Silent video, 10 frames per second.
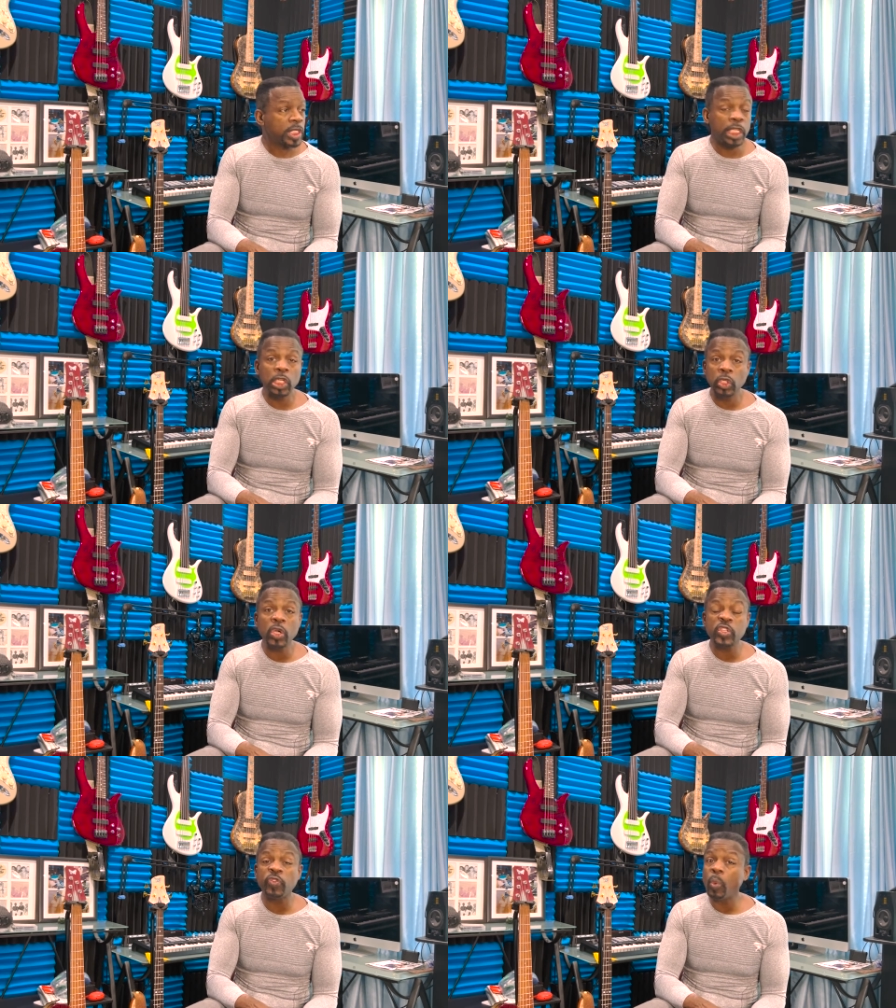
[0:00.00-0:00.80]
it
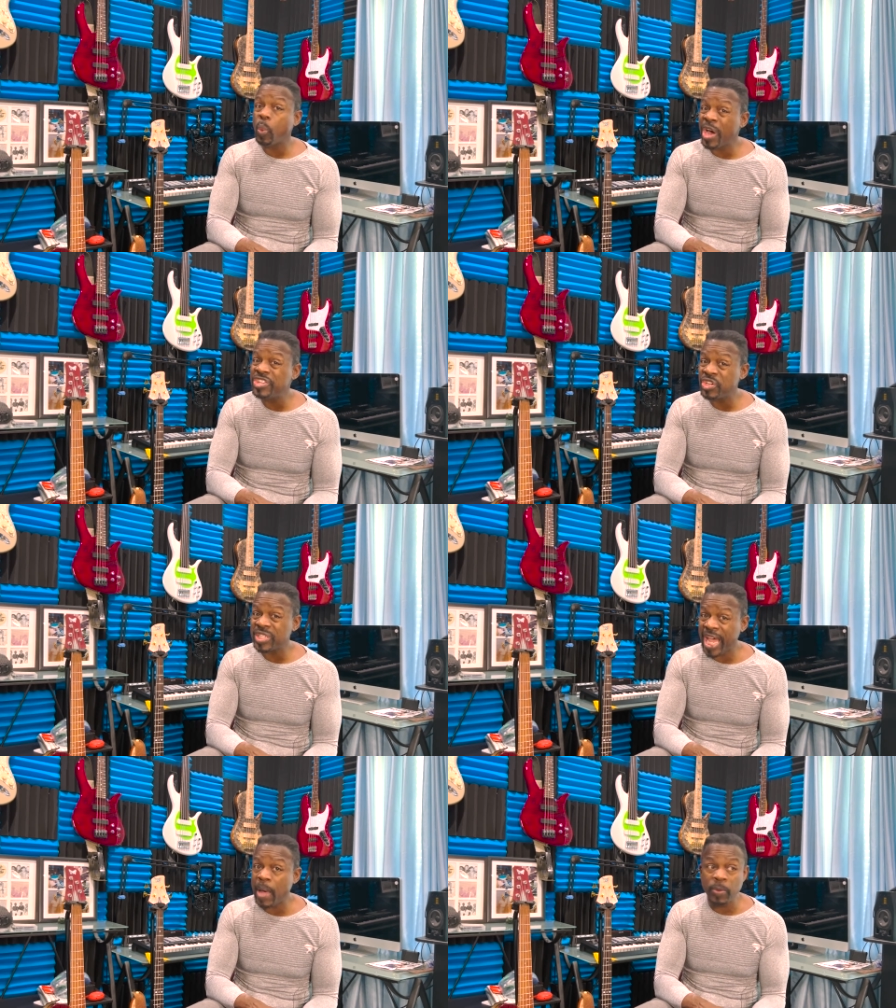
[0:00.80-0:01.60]
looks for what just
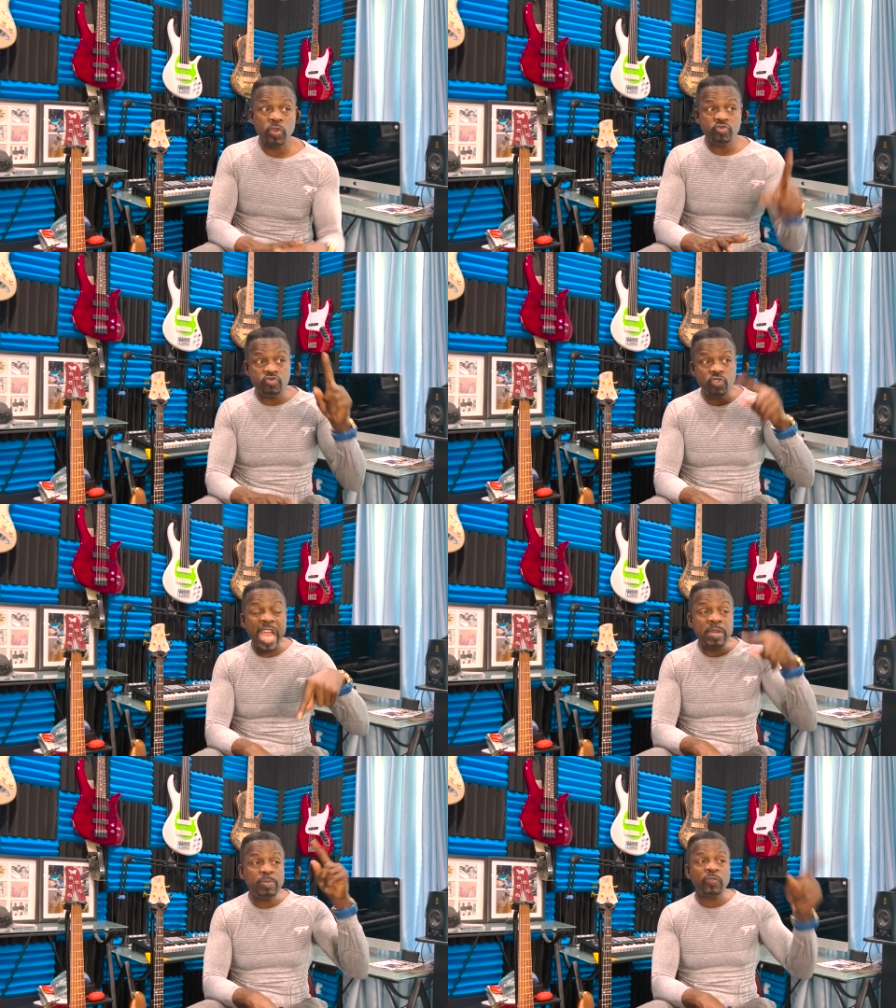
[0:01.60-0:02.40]
happened
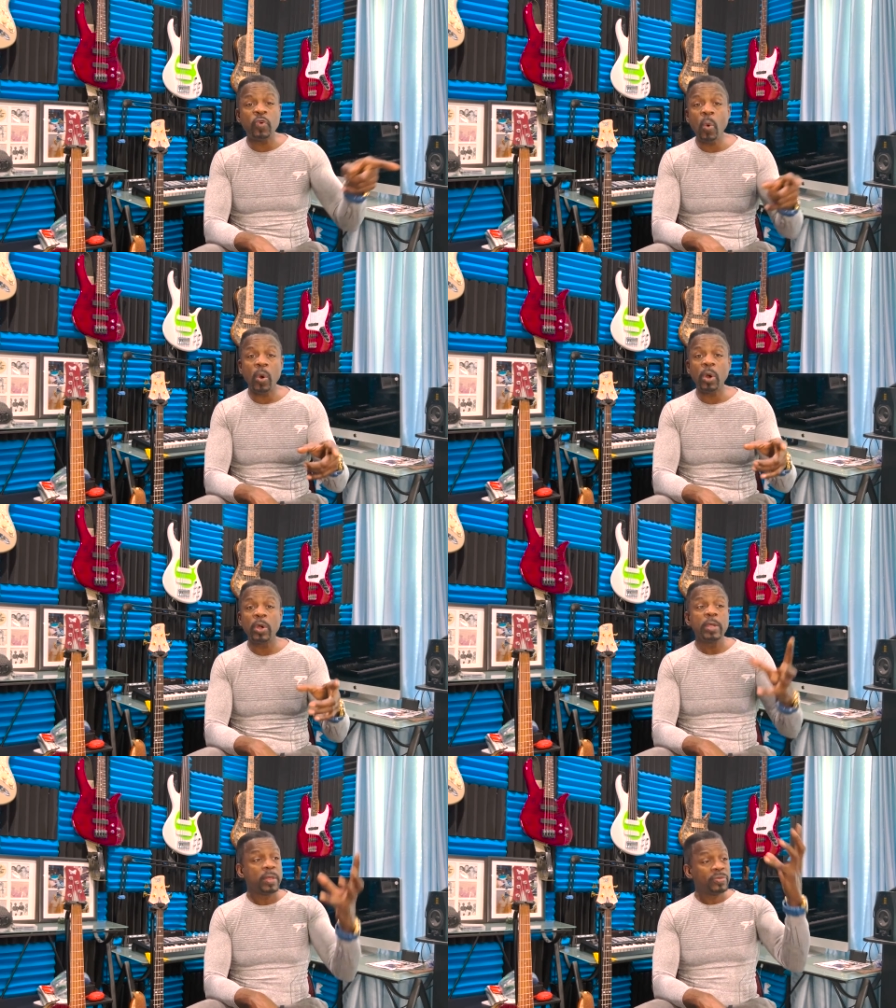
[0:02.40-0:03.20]
right before
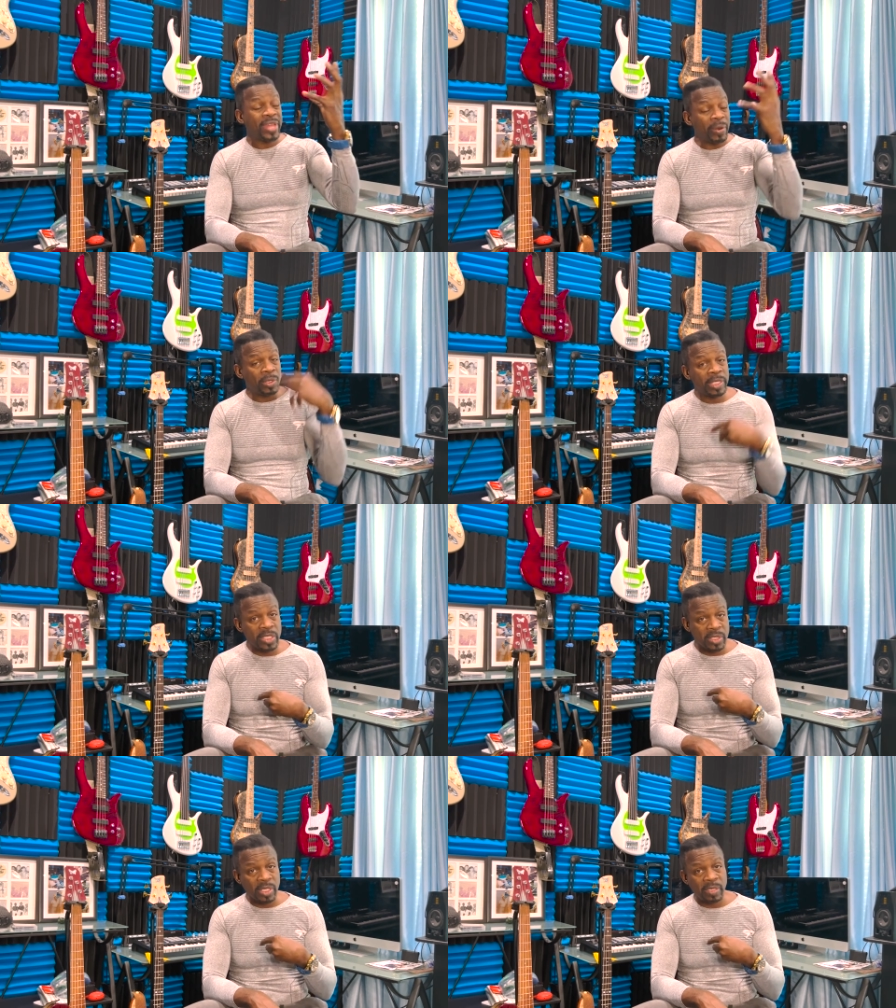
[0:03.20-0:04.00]
that
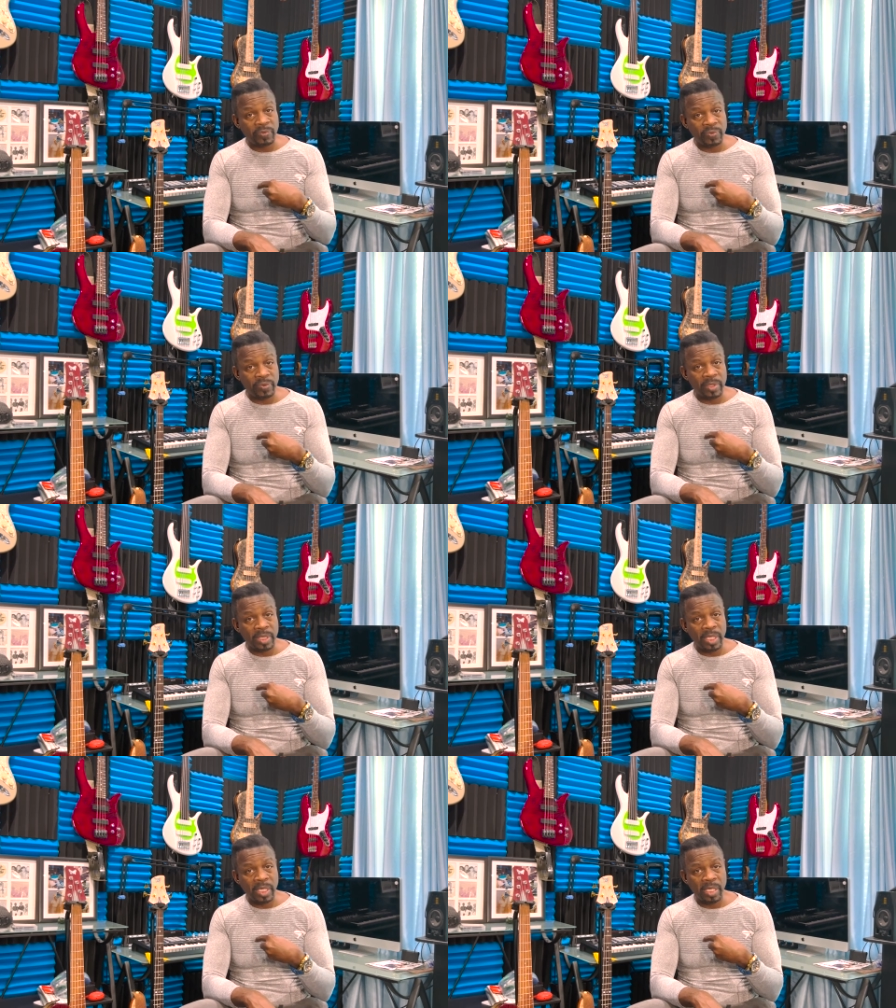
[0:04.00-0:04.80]
release of, uh,
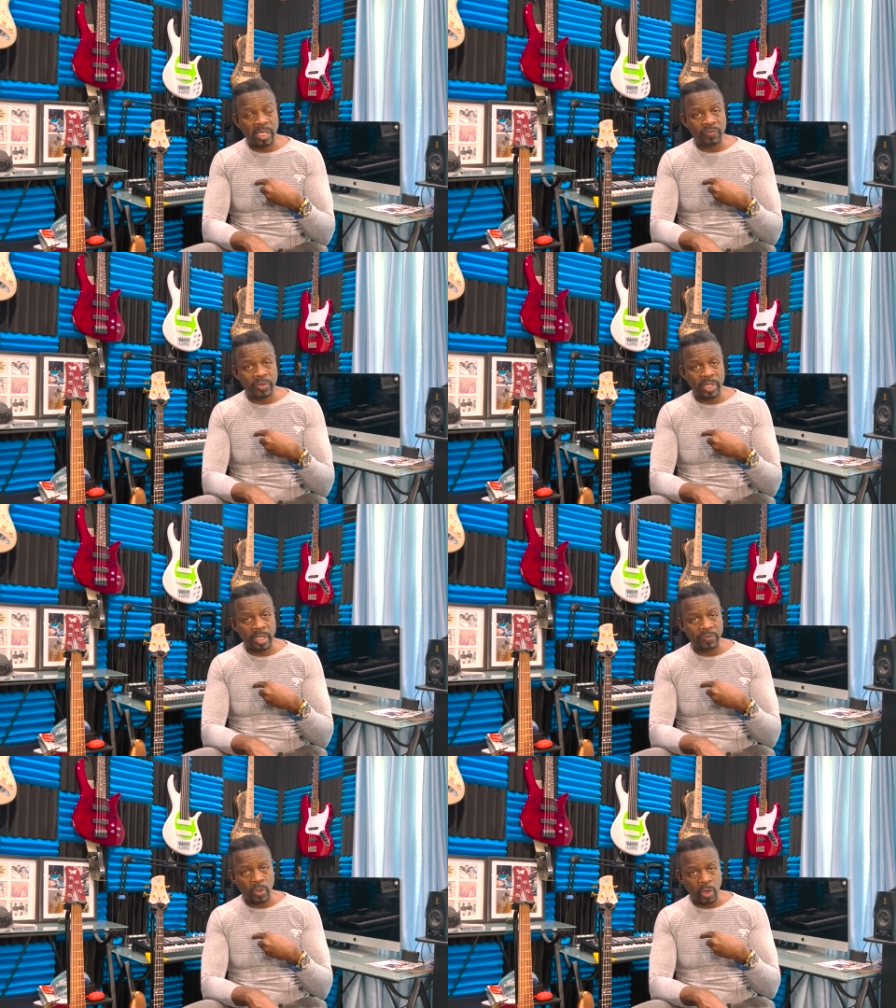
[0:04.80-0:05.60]
uh of, the,
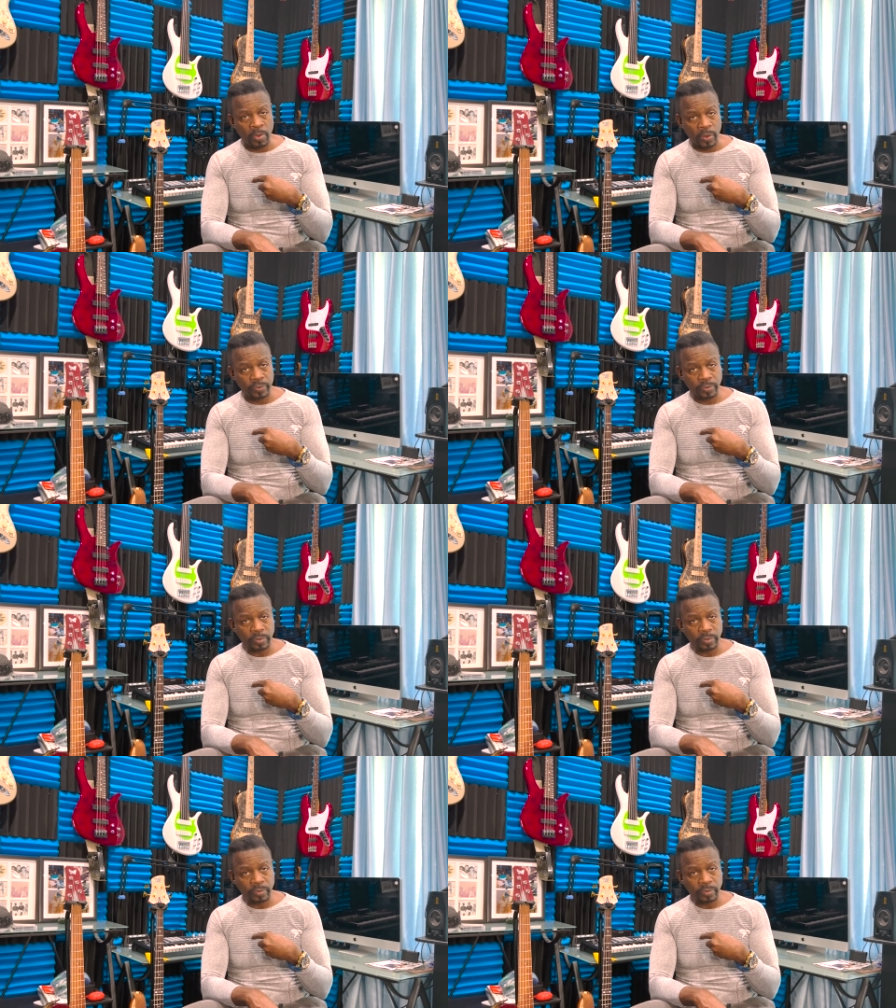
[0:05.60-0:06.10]
of the hormone.